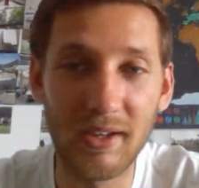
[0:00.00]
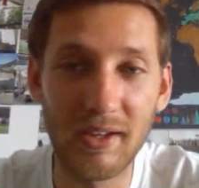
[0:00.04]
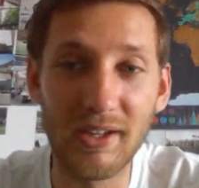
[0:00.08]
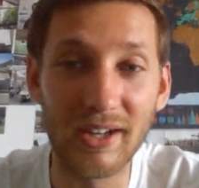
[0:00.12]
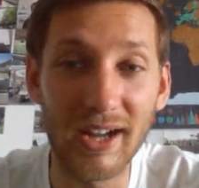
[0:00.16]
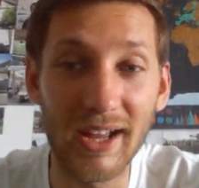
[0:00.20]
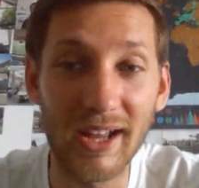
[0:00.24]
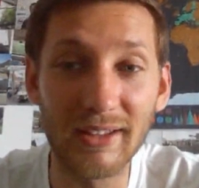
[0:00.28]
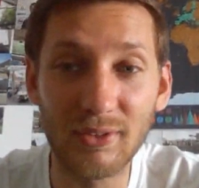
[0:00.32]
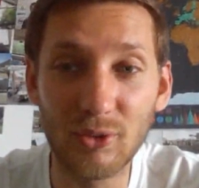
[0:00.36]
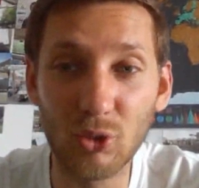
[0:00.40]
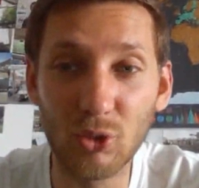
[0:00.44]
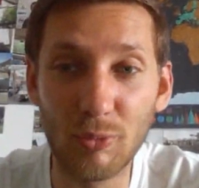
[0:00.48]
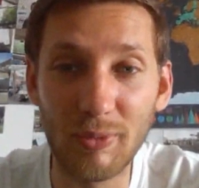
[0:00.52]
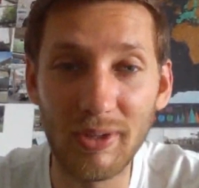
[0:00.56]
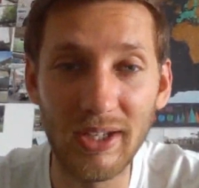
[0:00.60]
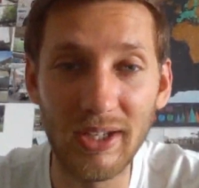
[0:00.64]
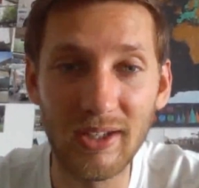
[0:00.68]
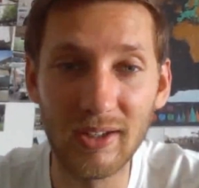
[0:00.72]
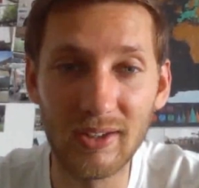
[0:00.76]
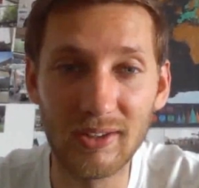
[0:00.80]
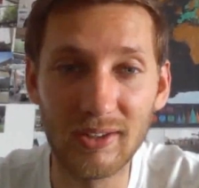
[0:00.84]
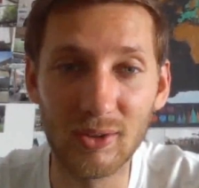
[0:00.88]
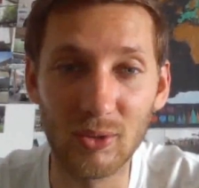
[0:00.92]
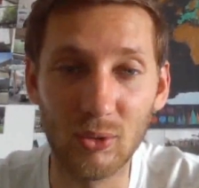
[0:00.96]
he ran to
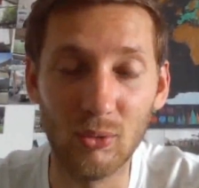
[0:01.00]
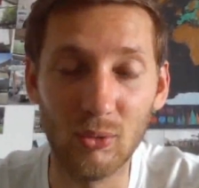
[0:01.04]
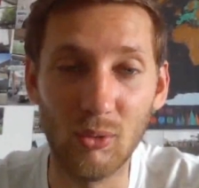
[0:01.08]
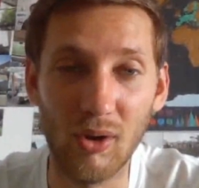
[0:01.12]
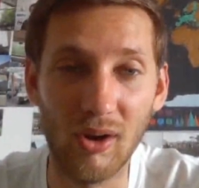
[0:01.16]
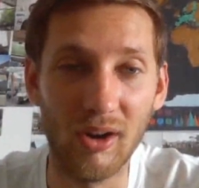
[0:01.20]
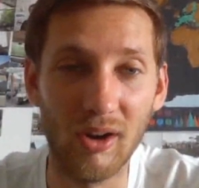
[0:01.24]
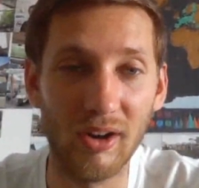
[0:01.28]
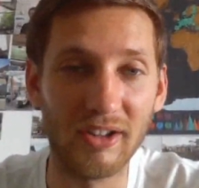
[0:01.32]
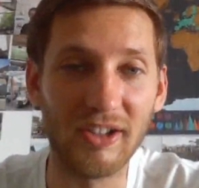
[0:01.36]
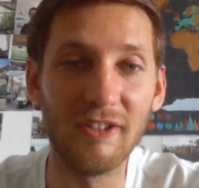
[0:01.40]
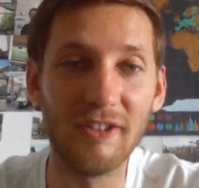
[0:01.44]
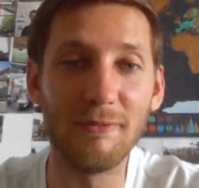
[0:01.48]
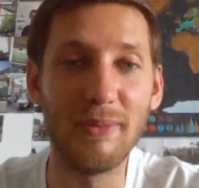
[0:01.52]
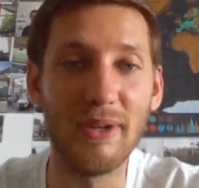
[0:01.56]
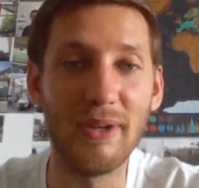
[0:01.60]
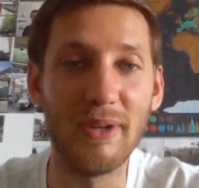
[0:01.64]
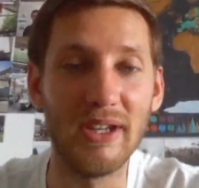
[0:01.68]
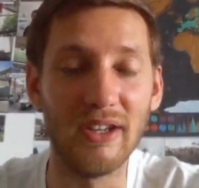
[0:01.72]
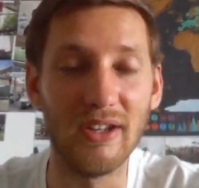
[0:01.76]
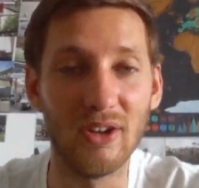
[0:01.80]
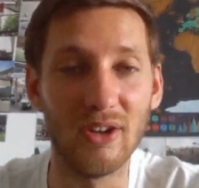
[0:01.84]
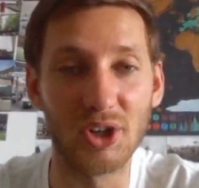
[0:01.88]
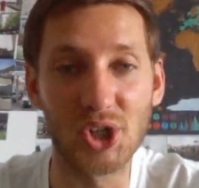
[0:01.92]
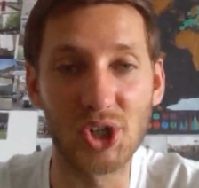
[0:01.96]
me to give
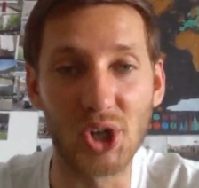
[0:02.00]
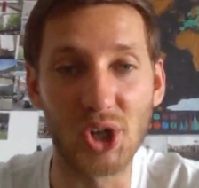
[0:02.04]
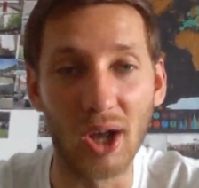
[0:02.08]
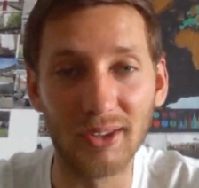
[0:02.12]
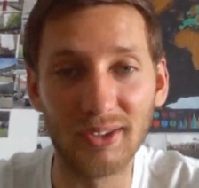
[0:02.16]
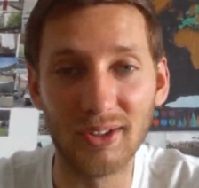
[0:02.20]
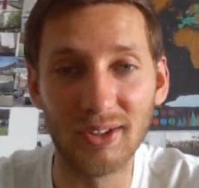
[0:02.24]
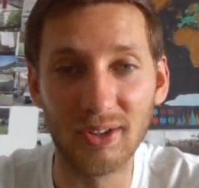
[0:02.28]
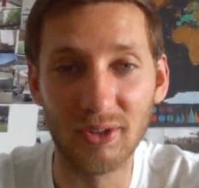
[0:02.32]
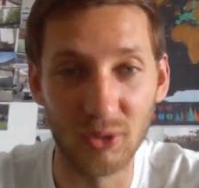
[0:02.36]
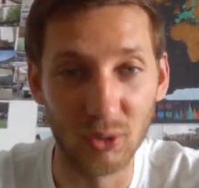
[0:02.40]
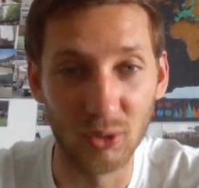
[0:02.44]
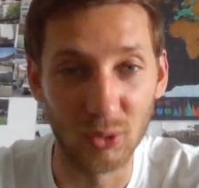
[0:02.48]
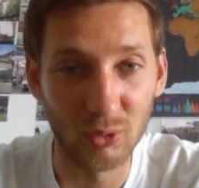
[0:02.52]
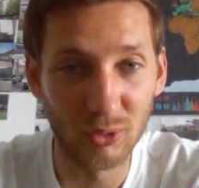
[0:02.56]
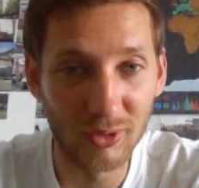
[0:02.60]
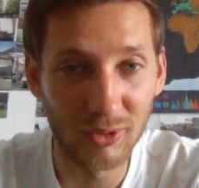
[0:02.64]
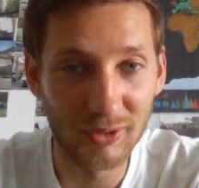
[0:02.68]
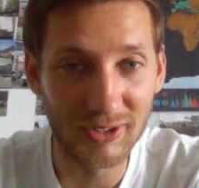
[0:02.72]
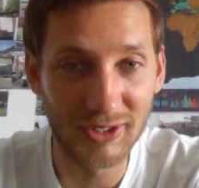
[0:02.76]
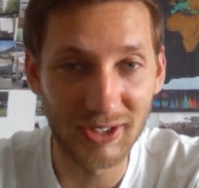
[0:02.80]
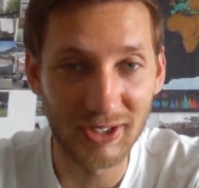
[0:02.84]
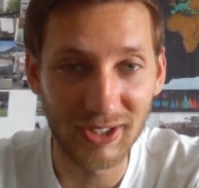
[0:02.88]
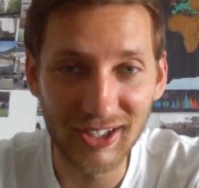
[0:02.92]
me a shot too.